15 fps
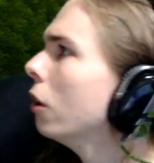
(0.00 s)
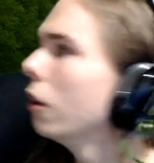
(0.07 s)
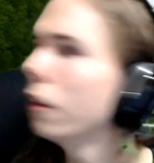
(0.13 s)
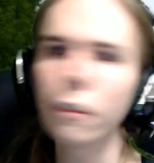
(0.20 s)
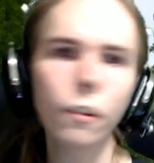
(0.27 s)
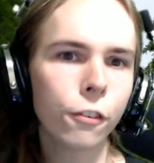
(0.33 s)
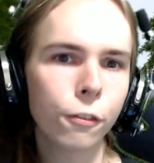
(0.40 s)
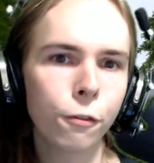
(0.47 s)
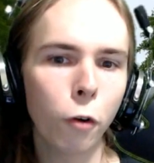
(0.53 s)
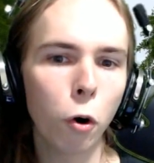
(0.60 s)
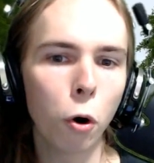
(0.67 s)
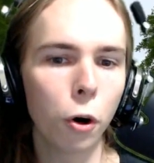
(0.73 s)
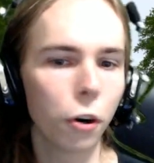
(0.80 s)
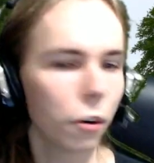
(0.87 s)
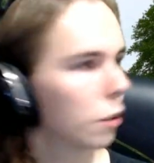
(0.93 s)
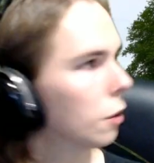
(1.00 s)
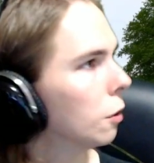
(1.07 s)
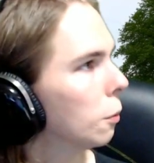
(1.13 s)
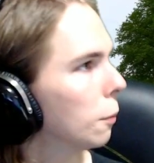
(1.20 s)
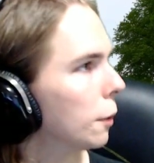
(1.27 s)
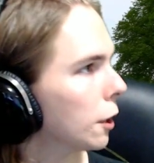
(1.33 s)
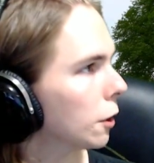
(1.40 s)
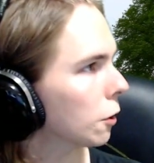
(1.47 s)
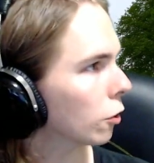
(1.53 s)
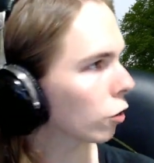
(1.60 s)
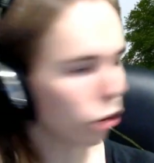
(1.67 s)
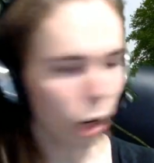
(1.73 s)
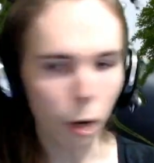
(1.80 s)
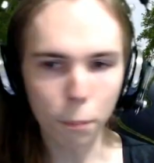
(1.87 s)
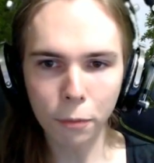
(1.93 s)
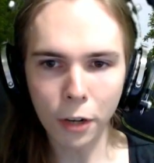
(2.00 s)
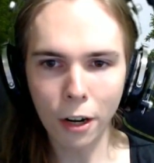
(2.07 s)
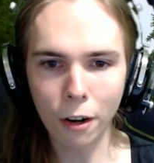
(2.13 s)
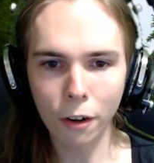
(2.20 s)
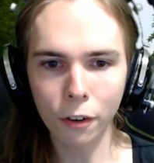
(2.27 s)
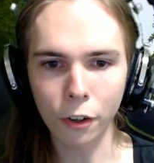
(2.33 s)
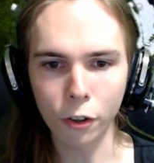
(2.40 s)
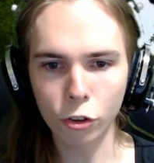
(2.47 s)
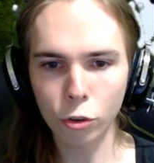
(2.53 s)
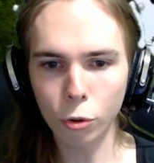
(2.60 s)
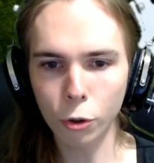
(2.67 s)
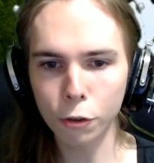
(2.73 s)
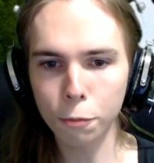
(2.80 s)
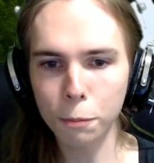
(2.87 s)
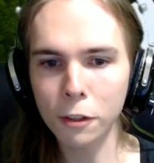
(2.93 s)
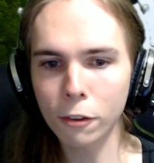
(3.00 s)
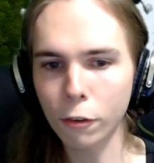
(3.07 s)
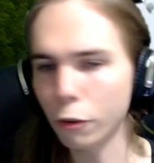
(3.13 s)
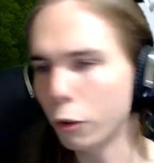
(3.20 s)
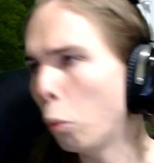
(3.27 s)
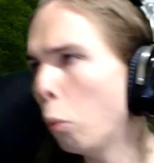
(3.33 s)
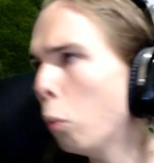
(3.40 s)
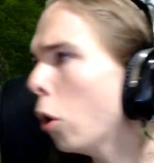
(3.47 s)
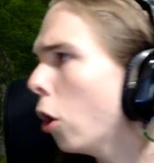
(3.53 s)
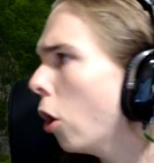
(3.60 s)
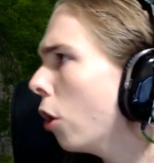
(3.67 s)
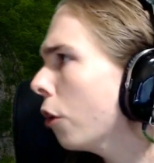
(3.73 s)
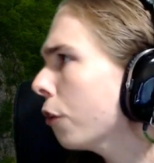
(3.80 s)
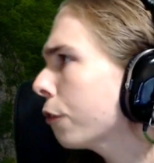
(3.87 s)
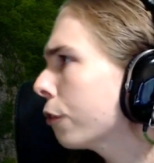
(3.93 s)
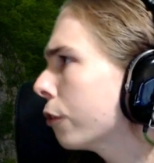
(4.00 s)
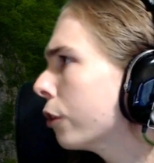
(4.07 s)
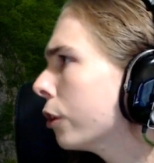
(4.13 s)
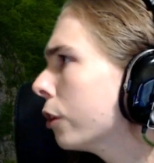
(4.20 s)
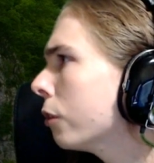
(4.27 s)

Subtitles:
this fort, we could chop down the choice pieces of the walls and the